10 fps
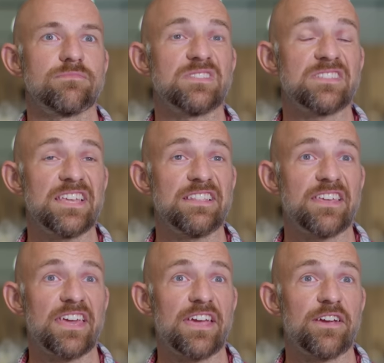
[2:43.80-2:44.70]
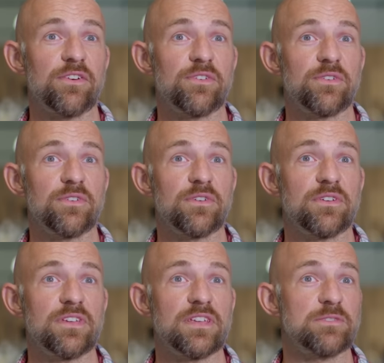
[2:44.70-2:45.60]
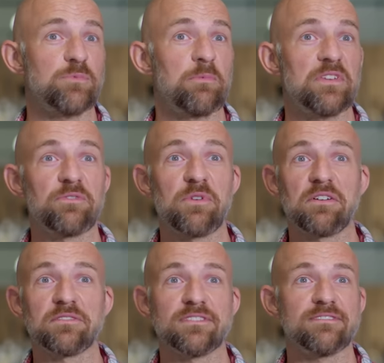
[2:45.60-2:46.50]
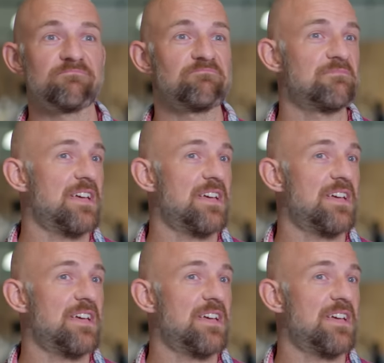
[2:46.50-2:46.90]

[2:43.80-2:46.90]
skincare is probably around